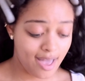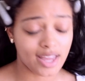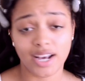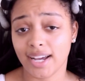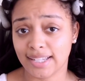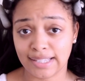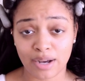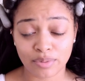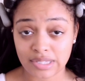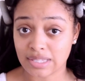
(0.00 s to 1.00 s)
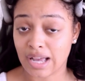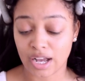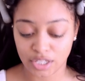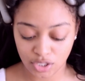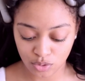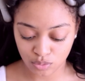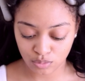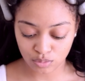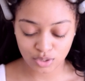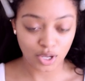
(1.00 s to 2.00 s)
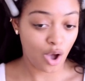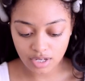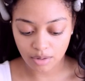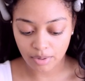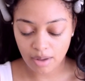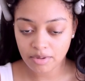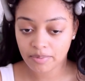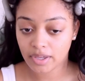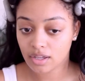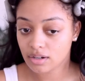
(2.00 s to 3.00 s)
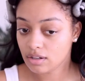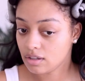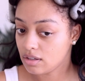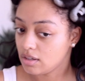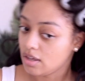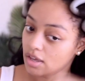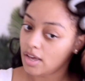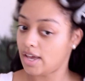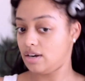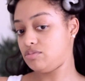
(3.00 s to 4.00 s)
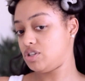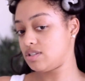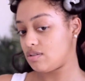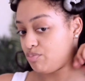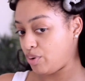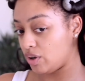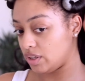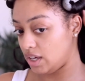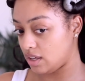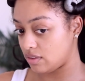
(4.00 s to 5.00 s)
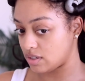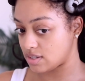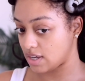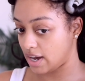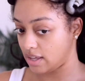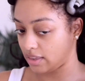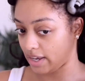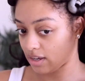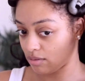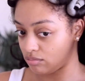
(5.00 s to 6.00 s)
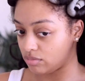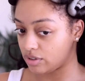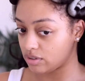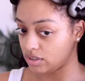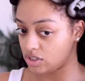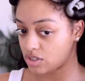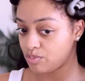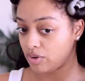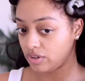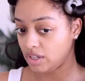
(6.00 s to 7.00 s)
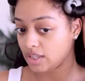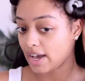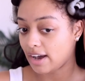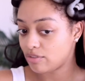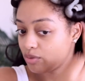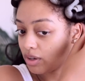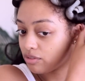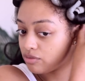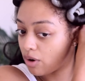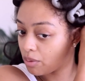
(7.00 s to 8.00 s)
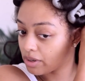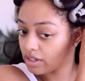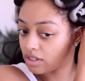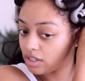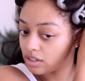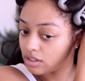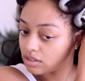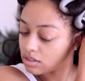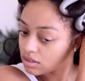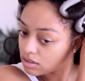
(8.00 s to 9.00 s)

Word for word: and honey that was not cute so take a bobby pin and I'm just pulling the side like I'm literally just pulling the half wig forward and